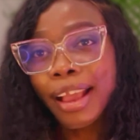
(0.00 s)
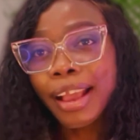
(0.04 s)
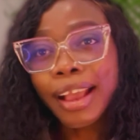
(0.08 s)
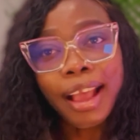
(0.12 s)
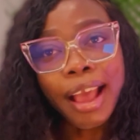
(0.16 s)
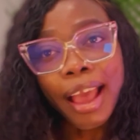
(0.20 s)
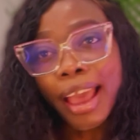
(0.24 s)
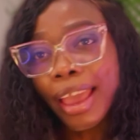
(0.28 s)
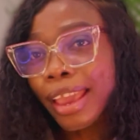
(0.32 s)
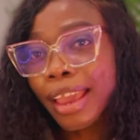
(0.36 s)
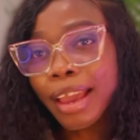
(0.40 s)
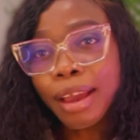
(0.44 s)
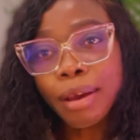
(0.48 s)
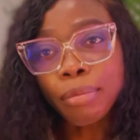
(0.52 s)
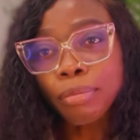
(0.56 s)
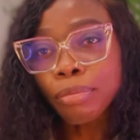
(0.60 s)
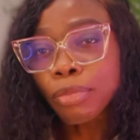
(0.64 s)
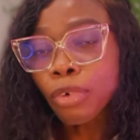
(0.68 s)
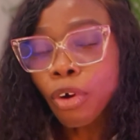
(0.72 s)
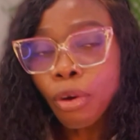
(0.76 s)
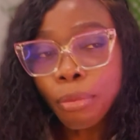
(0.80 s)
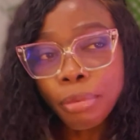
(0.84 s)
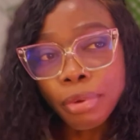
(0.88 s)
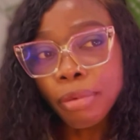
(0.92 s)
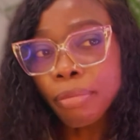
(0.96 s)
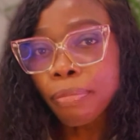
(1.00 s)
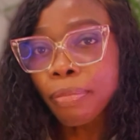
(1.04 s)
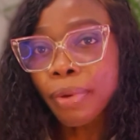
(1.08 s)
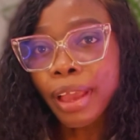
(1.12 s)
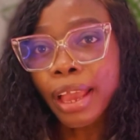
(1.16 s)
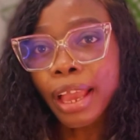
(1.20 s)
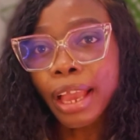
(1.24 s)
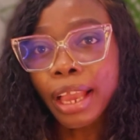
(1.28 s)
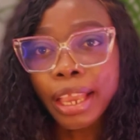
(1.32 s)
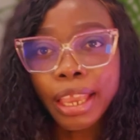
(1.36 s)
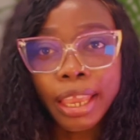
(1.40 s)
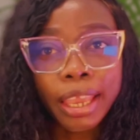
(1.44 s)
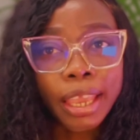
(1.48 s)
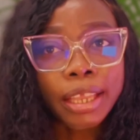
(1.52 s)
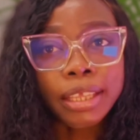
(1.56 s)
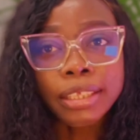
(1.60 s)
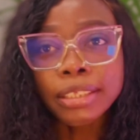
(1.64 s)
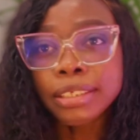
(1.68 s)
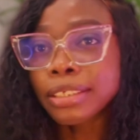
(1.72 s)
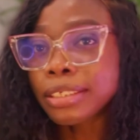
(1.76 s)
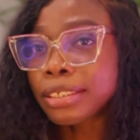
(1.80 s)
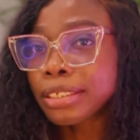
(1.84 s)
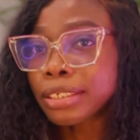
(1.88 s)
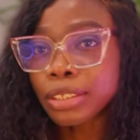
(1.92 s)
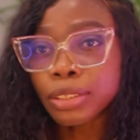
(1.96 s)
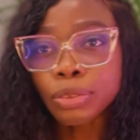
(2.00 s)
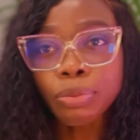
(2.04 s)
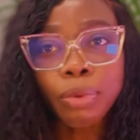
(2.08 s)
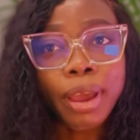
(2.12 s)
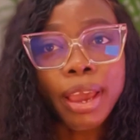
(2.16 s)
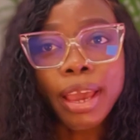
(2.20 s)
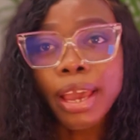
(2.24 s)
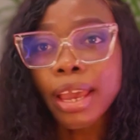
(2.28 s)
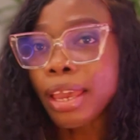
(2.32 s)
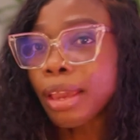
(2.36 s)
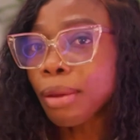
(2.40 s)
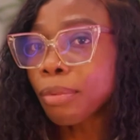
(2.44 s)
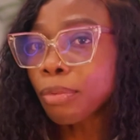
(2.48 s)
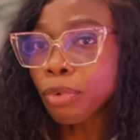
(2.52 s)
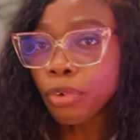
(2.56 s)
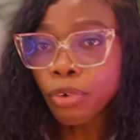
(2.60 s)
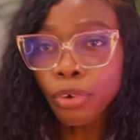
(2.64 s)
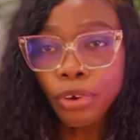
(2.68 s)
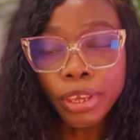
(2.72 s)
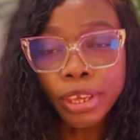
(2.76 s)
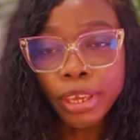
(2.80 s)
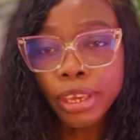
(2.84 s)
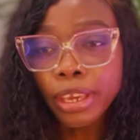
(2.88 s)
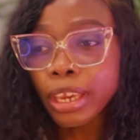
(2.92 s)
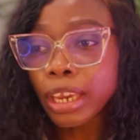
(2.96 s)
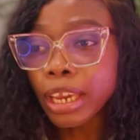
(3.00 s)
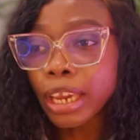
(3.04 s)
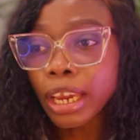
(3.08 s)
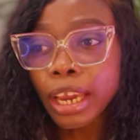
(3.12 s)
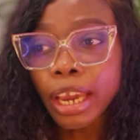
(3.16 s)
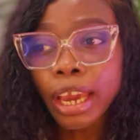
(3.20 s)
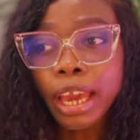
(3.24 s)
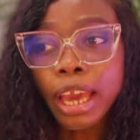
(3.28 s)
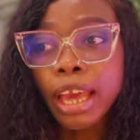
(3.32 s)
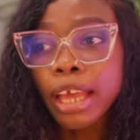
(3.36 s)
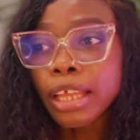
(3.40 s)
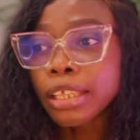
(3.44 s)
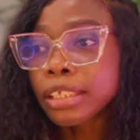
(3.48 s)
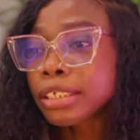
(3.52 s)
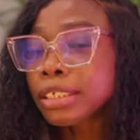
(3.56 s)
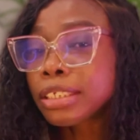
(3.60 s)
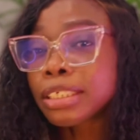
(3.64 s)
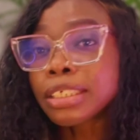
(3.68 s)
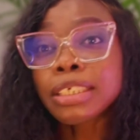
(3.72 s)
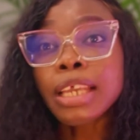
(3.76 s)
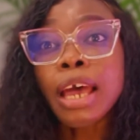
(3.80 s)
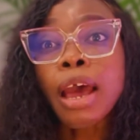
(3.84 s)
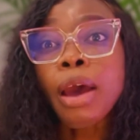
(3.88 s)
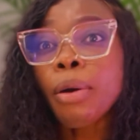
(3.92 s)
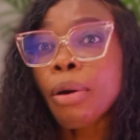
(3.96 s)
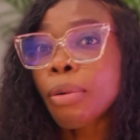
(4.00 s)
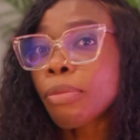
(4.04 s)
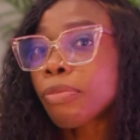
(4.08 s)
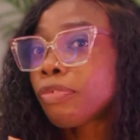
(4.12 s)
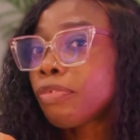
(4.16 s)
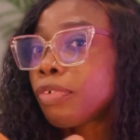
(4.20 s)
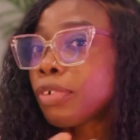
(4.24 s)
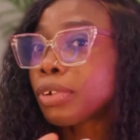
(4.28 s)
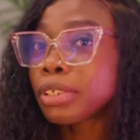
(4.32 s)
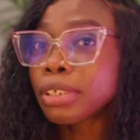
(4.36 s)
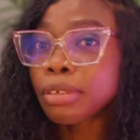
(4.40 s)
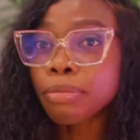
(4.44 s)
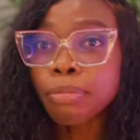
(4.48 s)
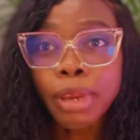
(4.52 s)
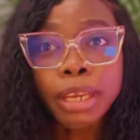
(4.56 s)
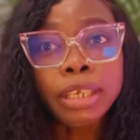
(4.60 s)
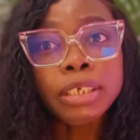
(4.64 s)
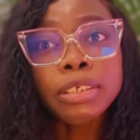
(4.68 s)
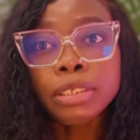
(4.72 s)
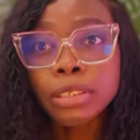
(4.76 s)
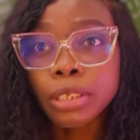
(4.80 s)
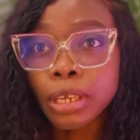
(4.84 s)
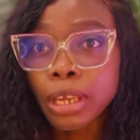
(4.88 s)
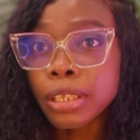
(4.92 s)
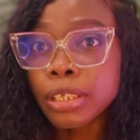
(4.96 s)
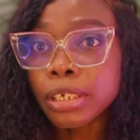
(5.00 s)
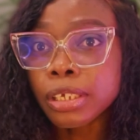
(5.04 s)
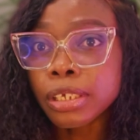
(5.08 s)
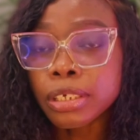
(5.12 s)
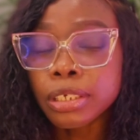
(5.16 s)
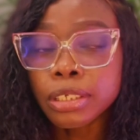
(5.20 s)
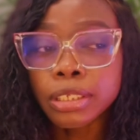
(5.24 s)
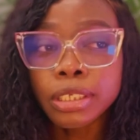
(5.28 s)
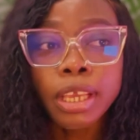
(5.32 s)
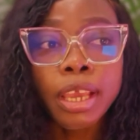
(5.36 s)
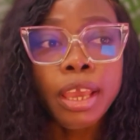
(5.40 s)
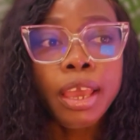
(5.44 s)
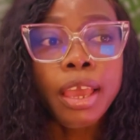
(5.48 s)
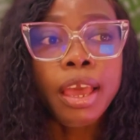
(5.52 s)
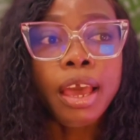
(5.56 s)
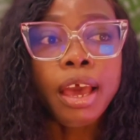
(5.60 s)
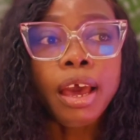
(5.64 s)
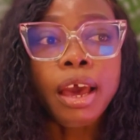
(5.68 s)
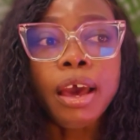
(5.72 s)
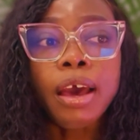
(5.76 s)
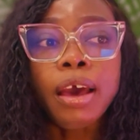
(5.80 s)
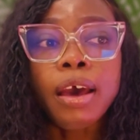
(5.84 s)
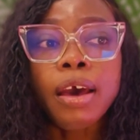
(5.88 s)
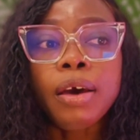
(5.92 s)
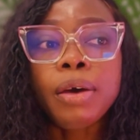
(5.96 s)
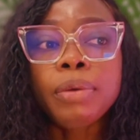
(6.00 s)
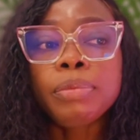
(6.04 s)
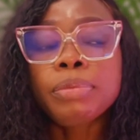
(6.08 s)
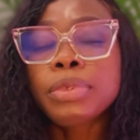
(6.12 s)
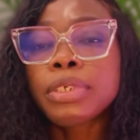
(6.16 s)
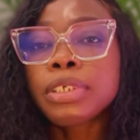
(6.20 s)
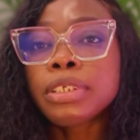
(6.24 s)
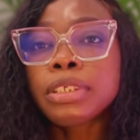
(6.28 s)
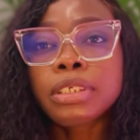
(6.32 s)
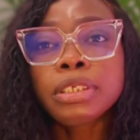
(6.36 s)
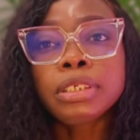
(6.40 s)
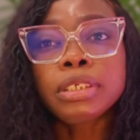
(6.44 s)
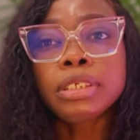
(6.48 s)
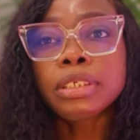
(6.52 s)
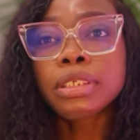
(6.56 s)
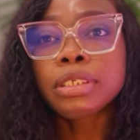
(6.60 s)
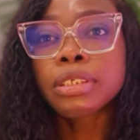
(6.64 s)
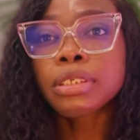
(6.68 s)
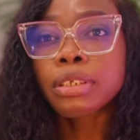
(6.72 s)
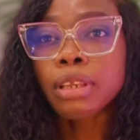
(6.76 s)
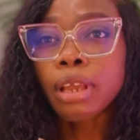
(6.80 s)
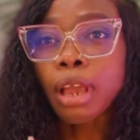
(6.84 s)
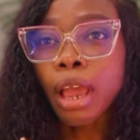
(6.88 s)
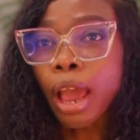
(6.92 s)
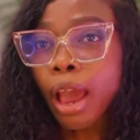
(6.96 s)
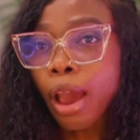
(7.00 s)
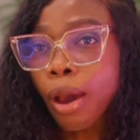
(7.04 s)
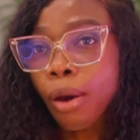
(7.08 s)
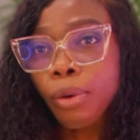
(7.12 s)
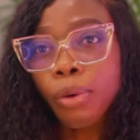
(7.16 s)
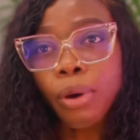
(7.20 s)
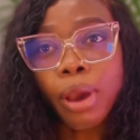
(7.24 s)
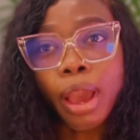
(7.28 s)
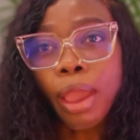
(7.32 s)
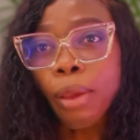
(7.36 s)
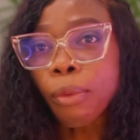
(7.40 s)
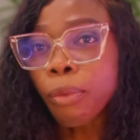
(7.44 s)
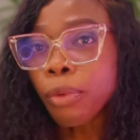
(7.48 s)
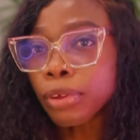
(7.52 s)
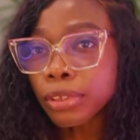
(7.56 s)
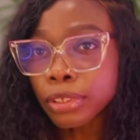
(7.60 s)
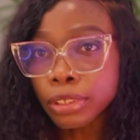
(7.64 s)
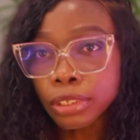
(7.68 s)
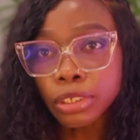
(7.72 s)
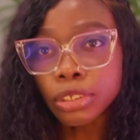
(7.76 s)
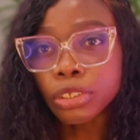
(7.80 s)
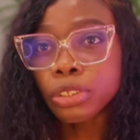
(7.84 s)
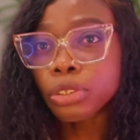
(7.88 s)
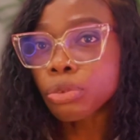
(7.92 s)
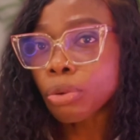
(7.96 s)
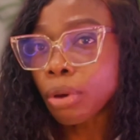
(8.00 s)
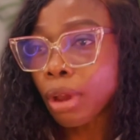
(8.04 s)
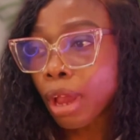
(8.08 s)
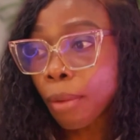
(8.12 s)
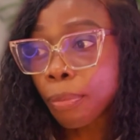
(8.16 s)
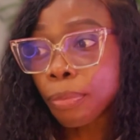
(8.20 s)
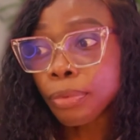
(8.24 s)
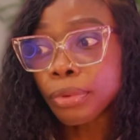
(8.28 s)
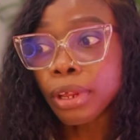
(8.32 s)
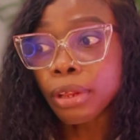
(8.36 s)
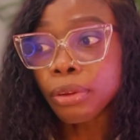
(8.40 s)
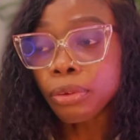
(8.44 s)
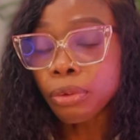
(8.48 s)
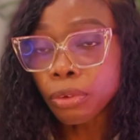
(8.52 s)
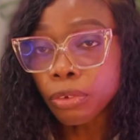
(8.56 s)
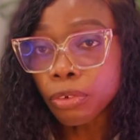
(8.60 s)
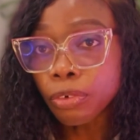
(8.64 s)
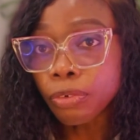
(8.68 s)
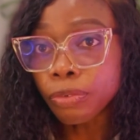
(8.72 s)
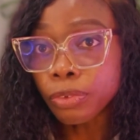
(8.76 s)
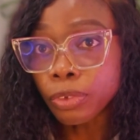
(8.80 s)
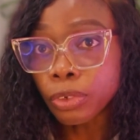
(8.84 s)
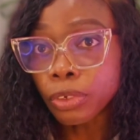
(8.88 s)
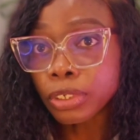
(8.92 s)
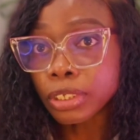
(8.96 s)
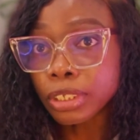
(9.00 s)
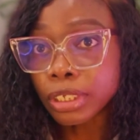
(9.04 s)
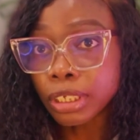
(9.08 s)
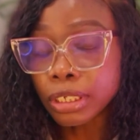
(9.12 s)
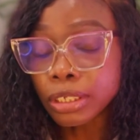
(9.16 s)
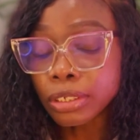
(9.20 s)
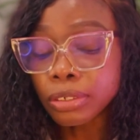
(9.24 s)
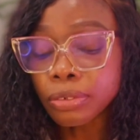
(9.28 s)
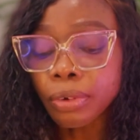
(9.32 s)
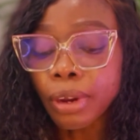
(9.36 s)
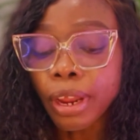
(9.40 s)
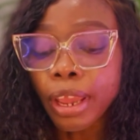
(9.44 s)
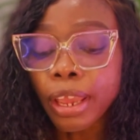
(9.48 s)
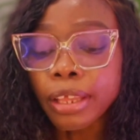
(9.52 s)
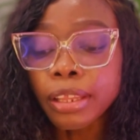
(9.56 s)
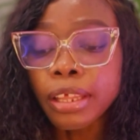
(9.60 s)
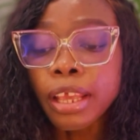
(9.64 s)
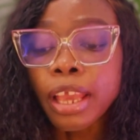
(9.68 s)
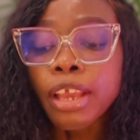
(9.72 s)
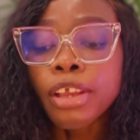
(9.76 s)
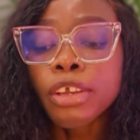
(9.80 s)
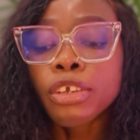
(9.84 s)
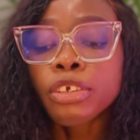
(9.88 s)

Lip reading: I am coming back, this is why I am going here, this is how I'm funding my studies, this is how I want this to happen, and all of those things, right?